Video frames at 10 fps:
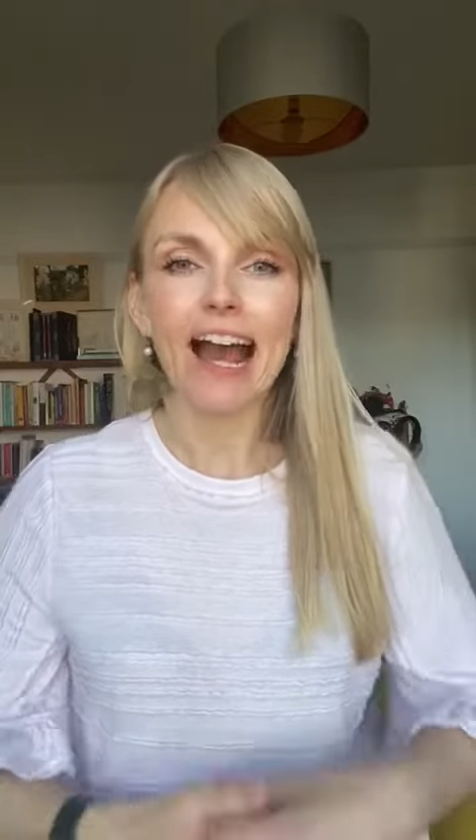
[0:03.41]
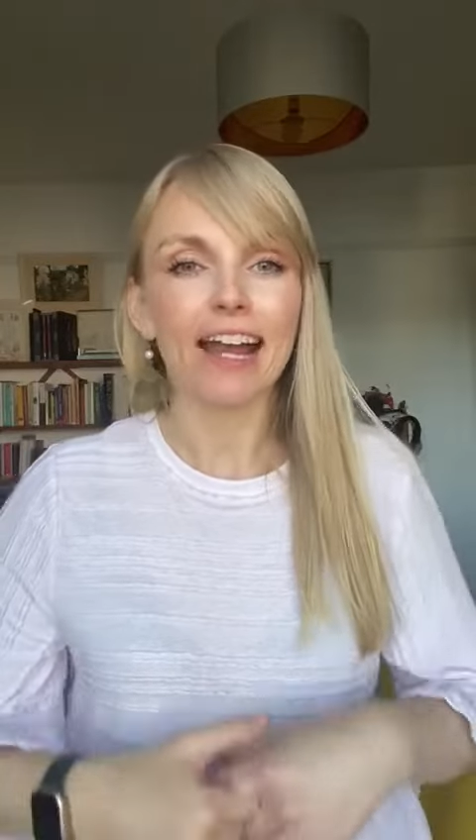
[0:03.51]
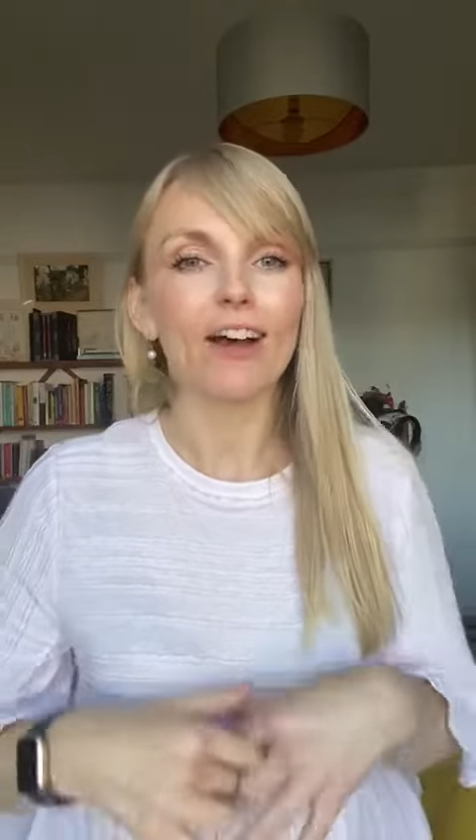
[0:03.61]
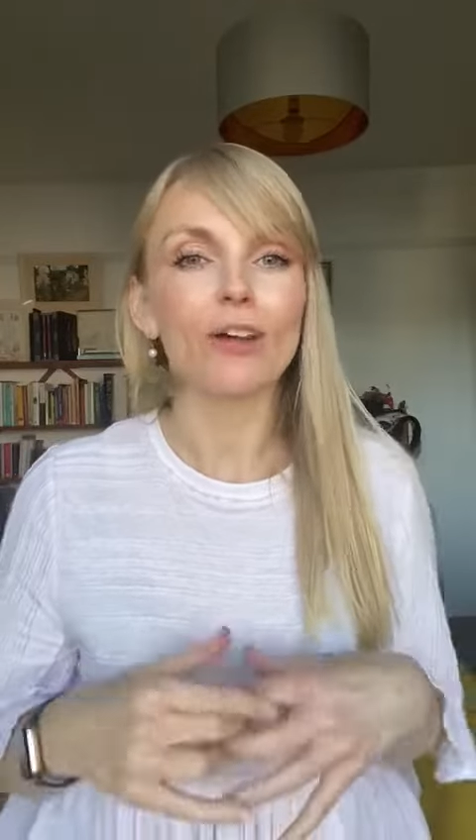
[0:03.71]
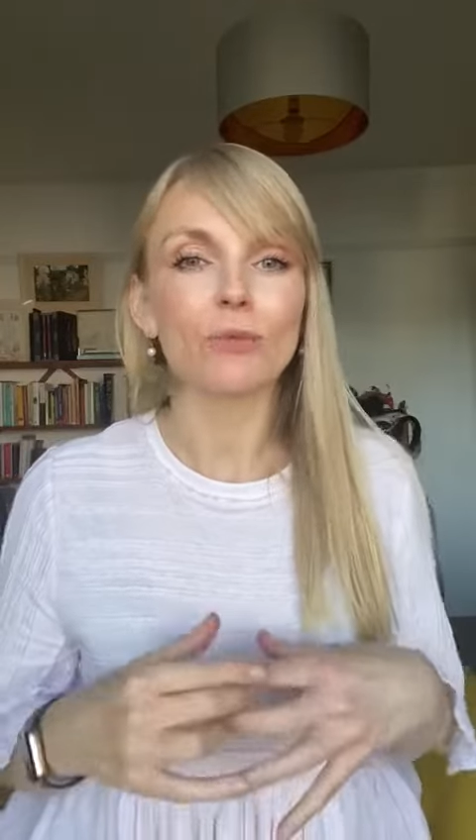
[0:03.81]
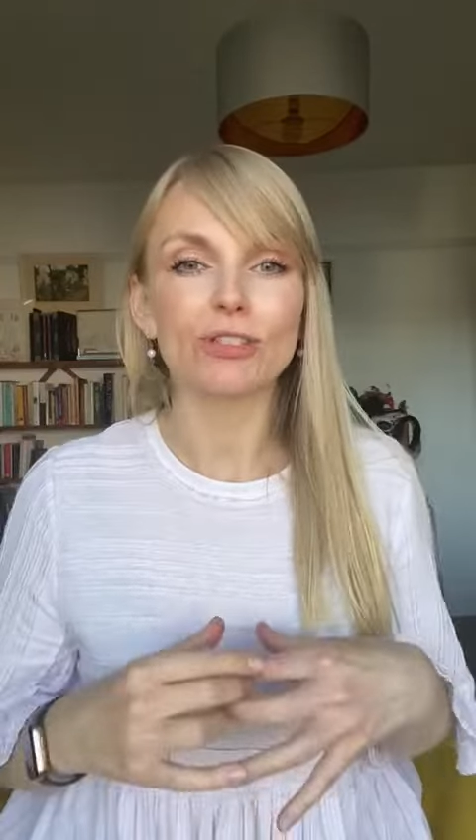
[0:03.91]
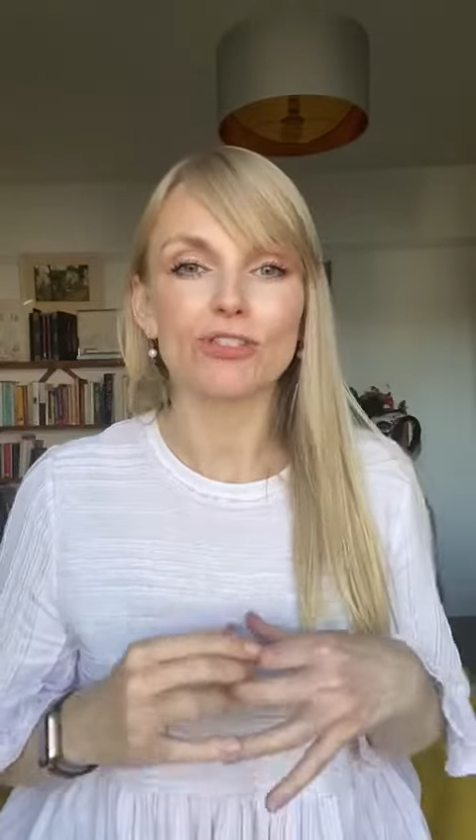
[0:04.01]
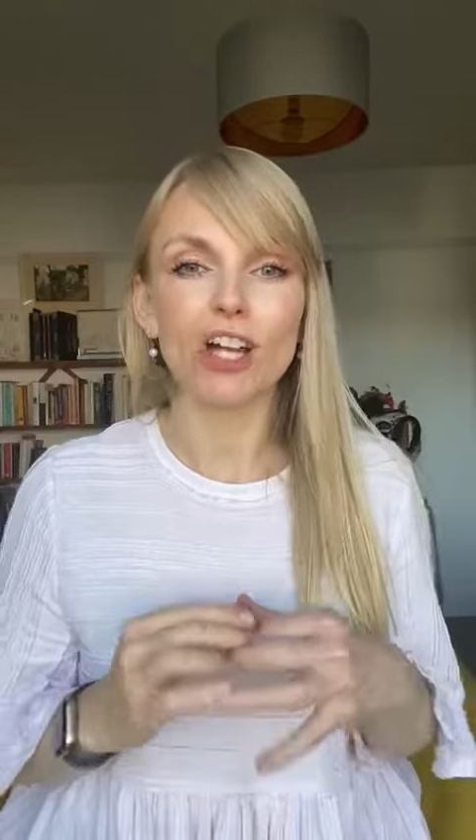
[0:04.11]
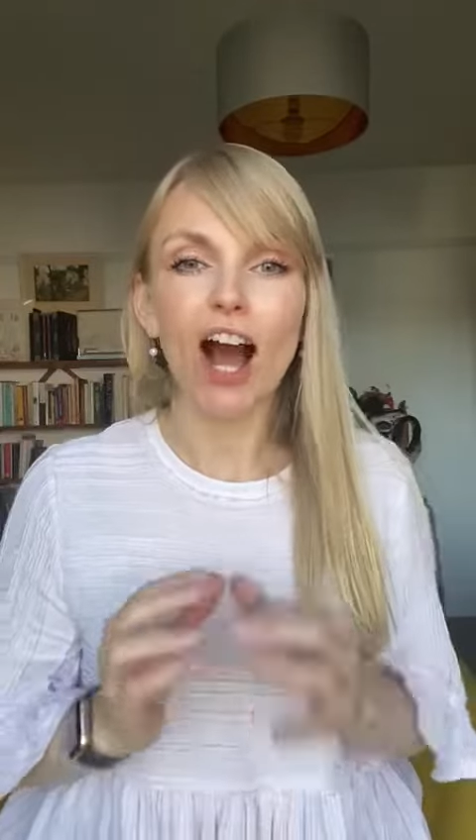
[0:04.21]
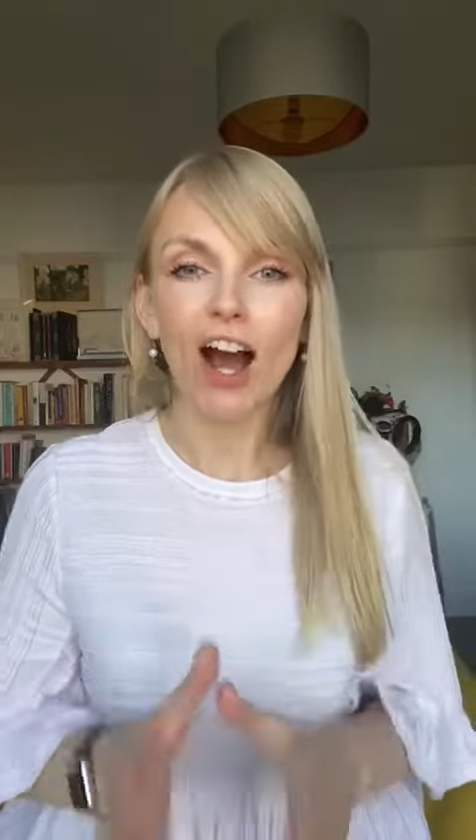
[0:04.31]
and I
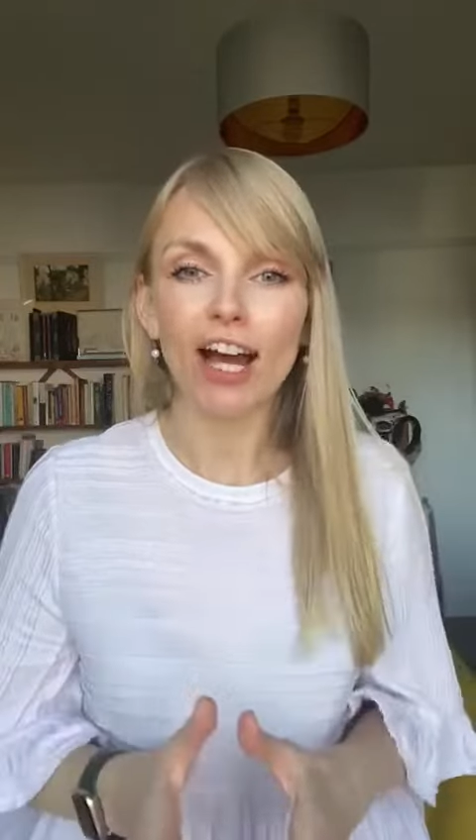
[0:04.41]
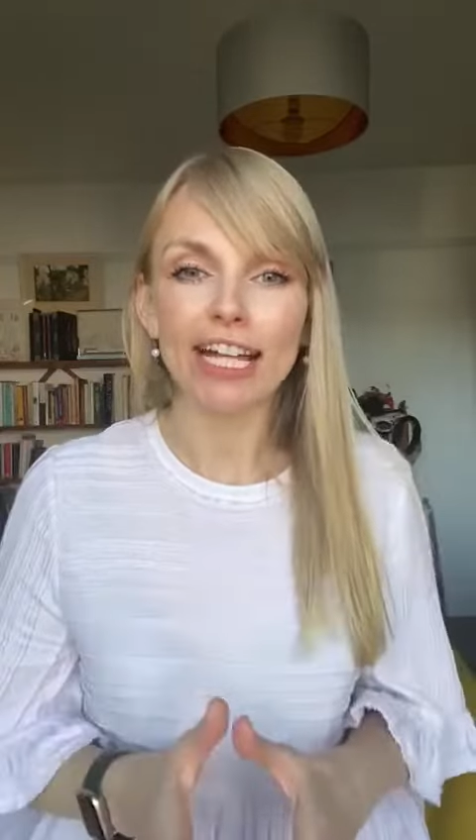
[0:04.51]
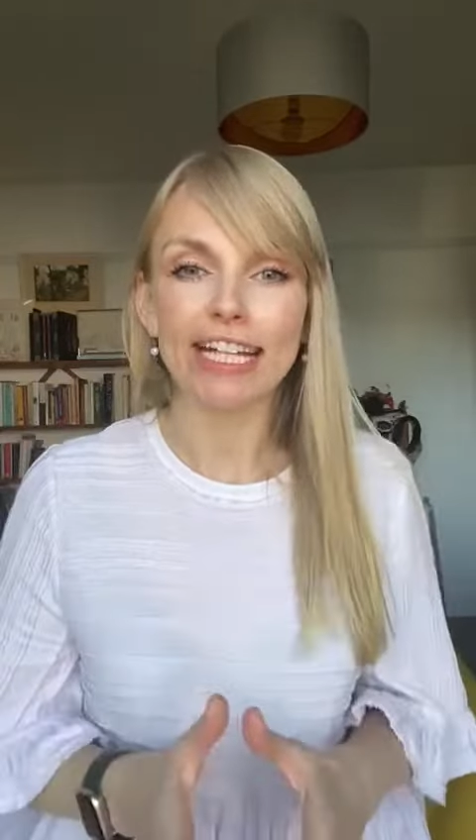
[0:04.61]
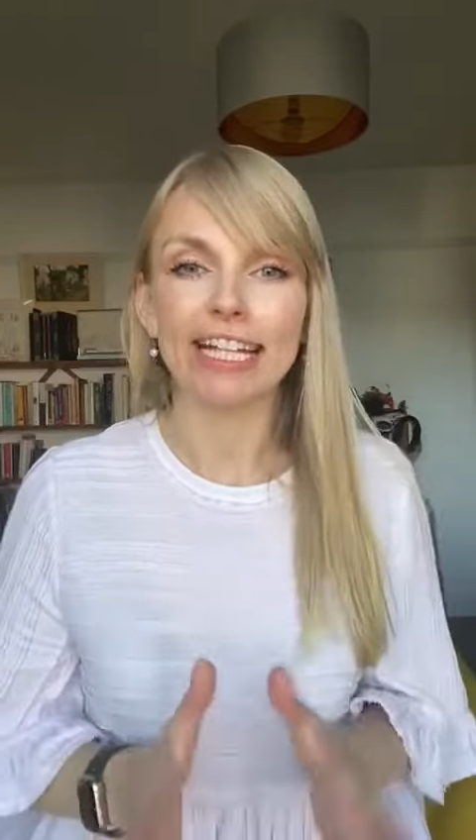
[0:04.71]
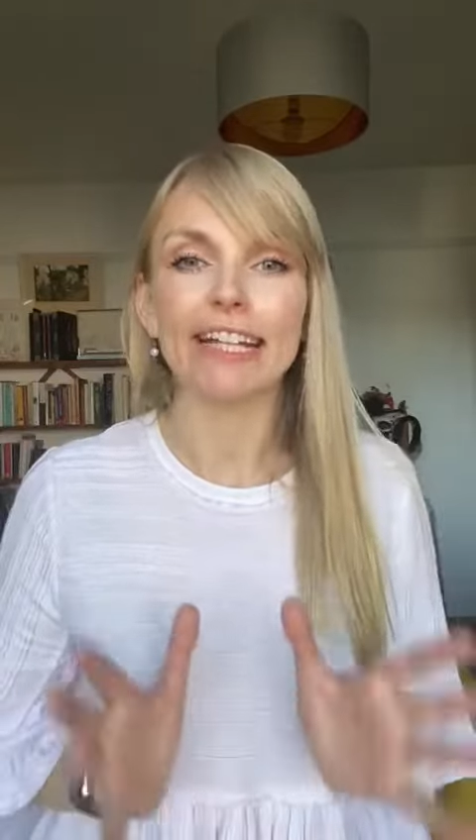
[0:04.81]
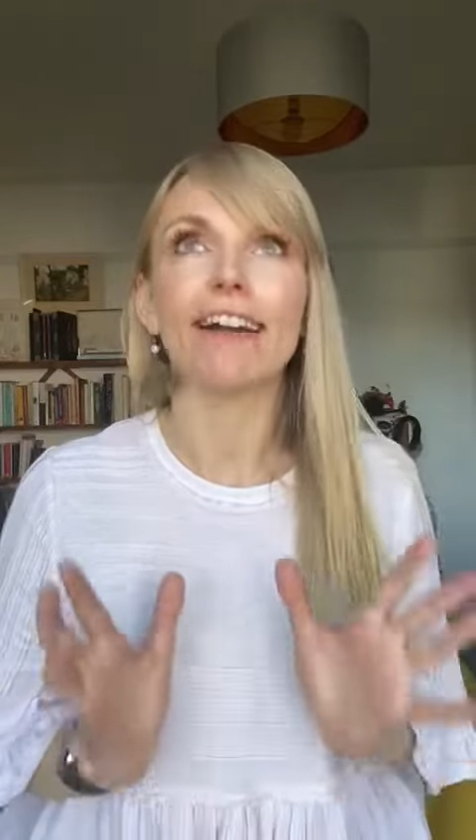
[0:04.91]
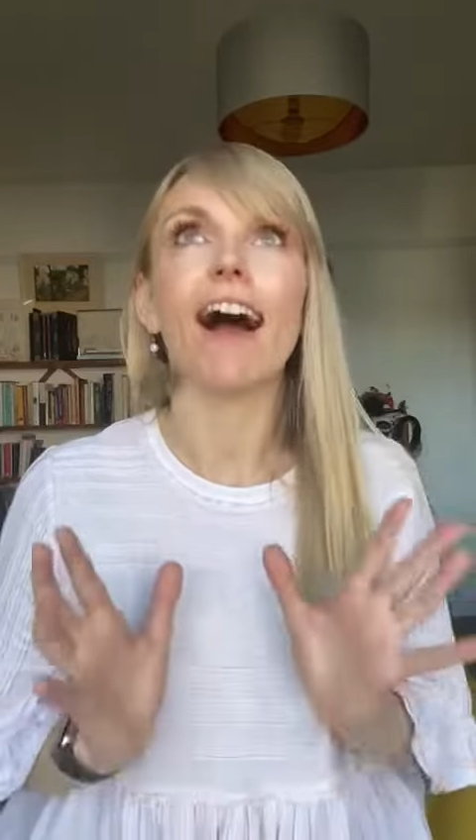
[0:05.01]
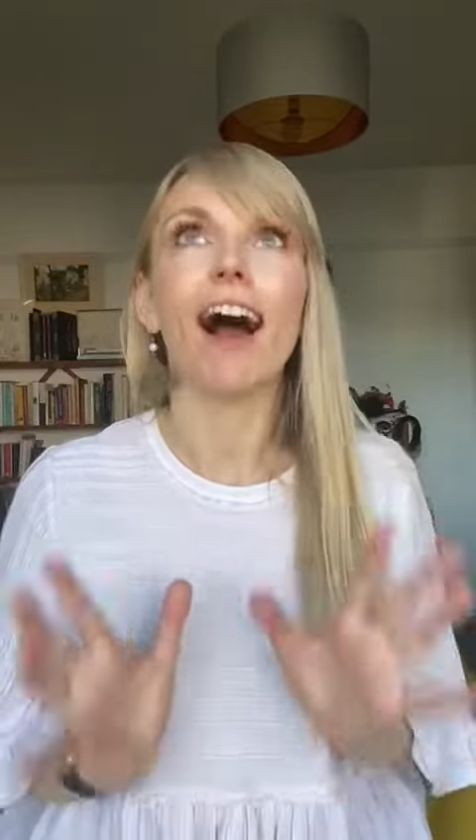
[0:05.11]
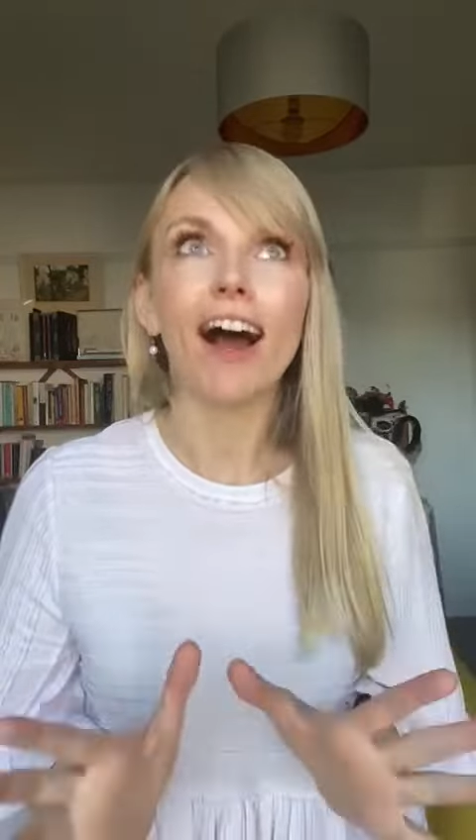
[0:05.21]
want to highly